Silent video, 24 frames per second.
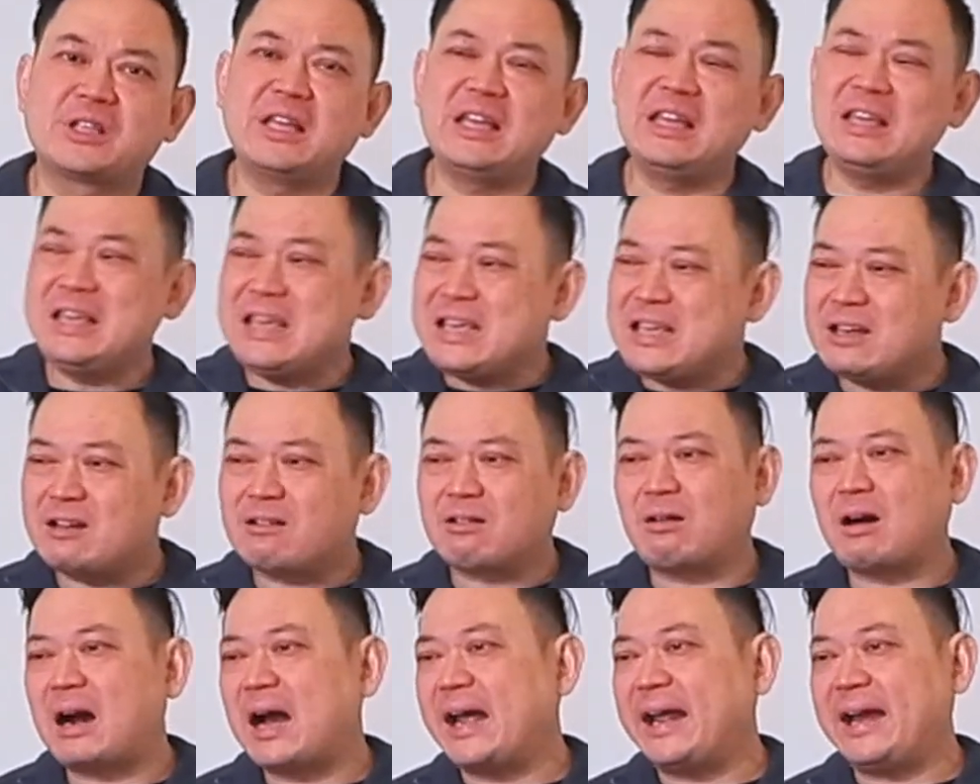He
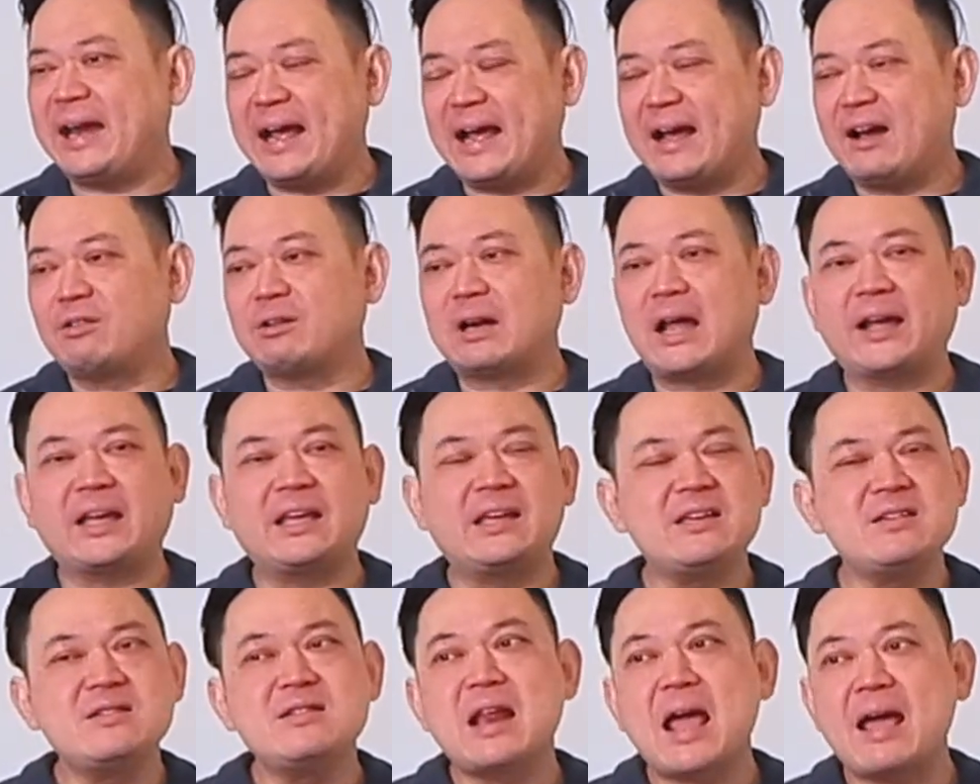cried out like
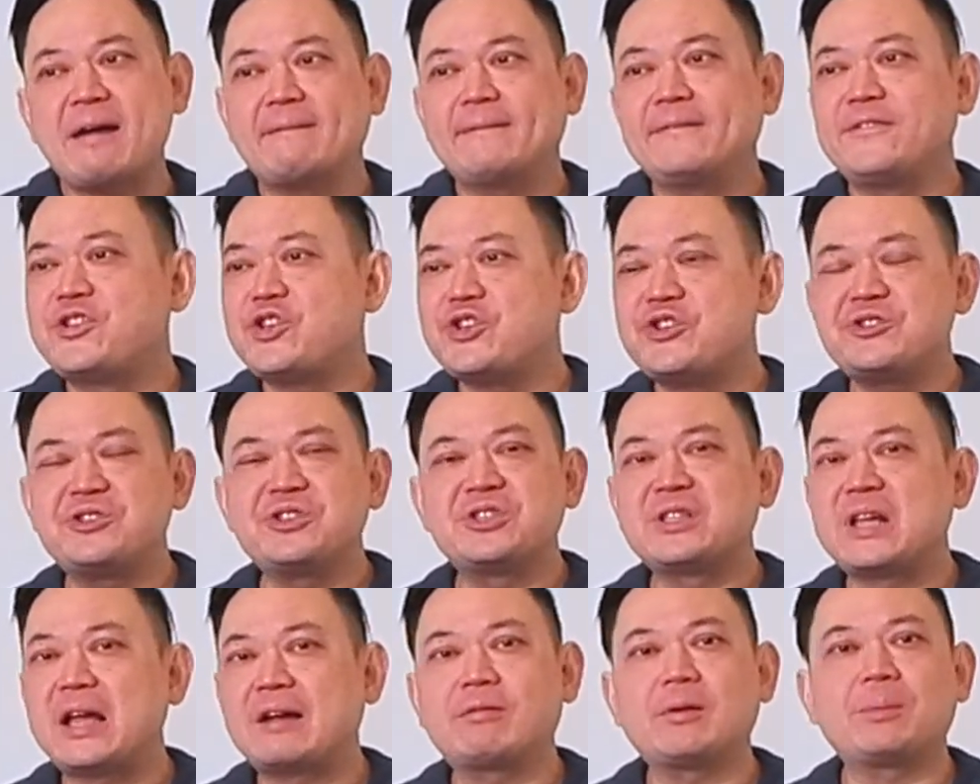
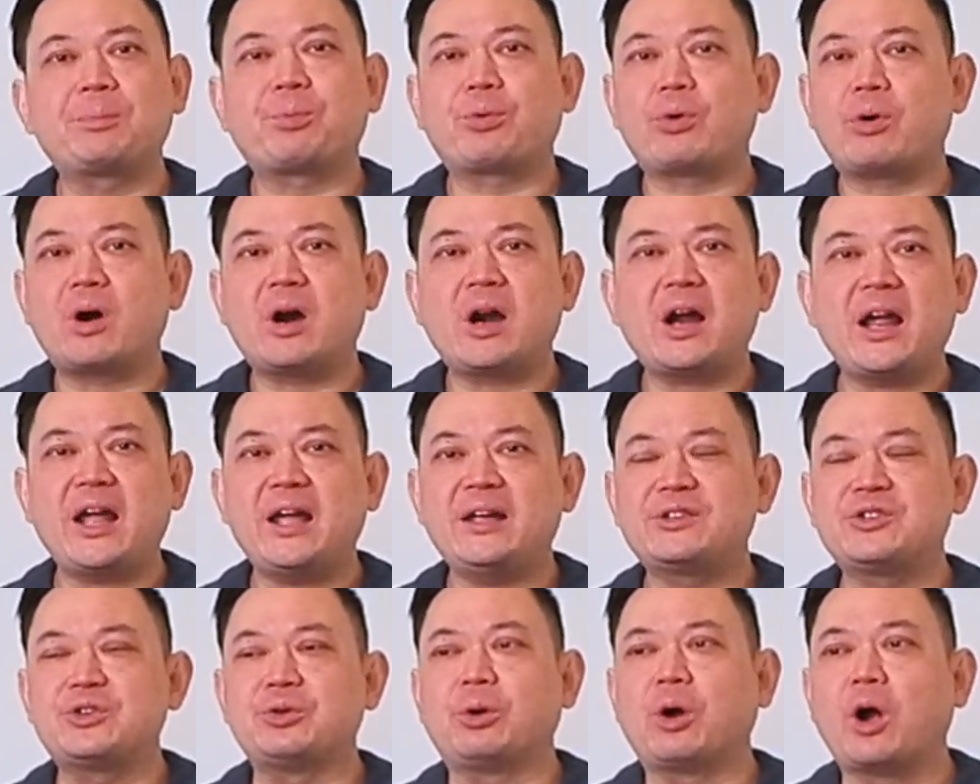Jesus never
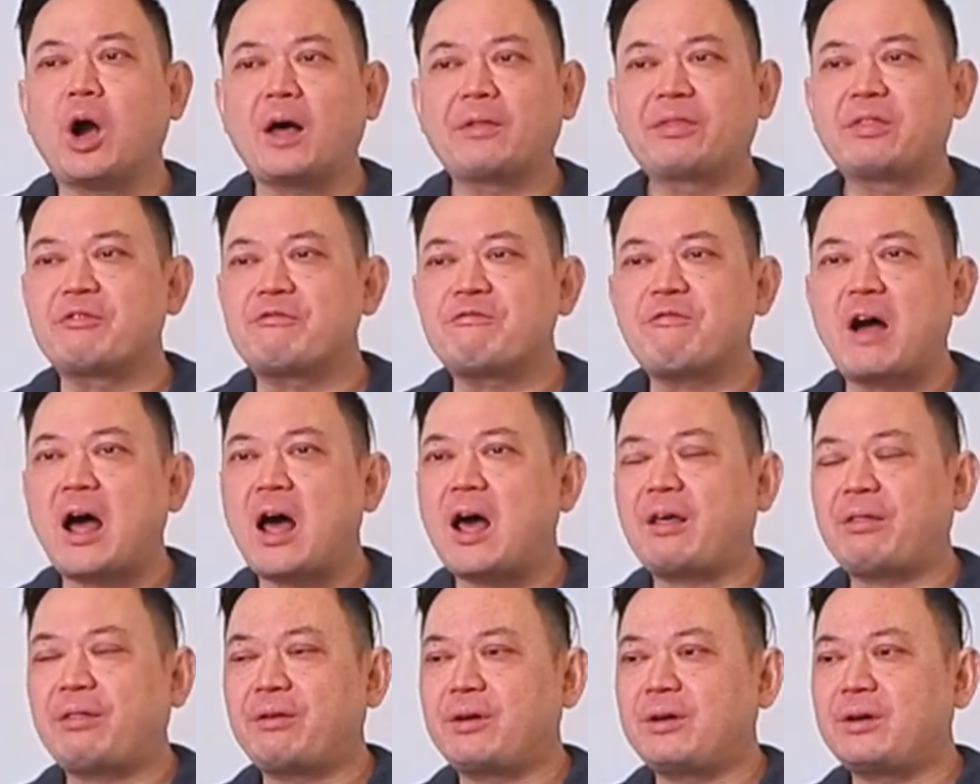prayed to God the
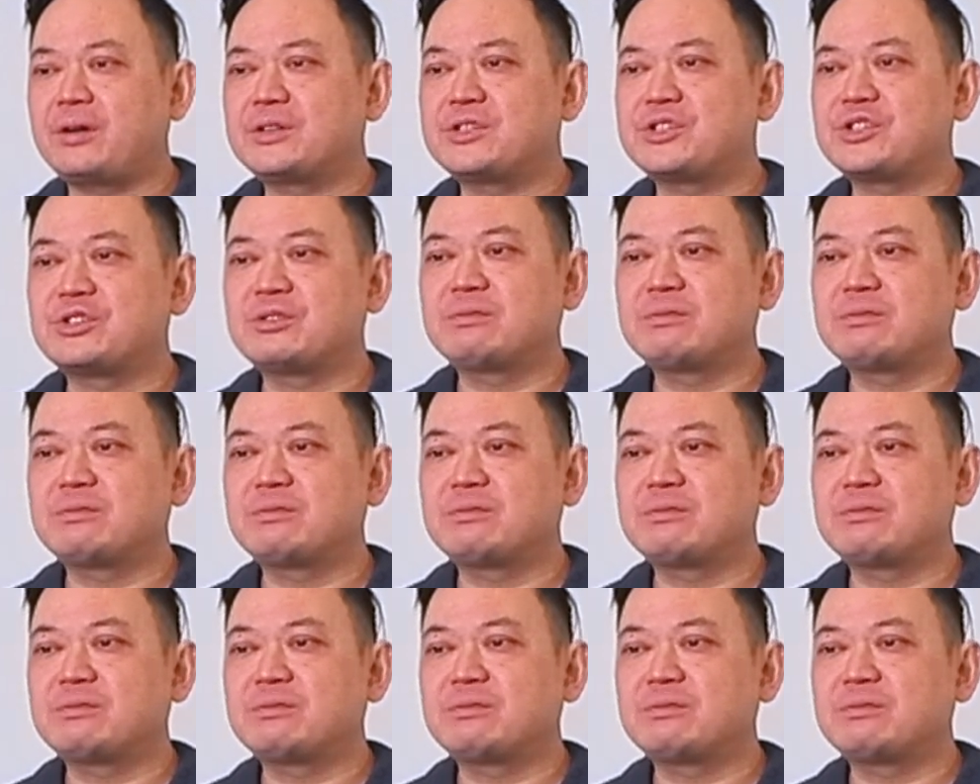Father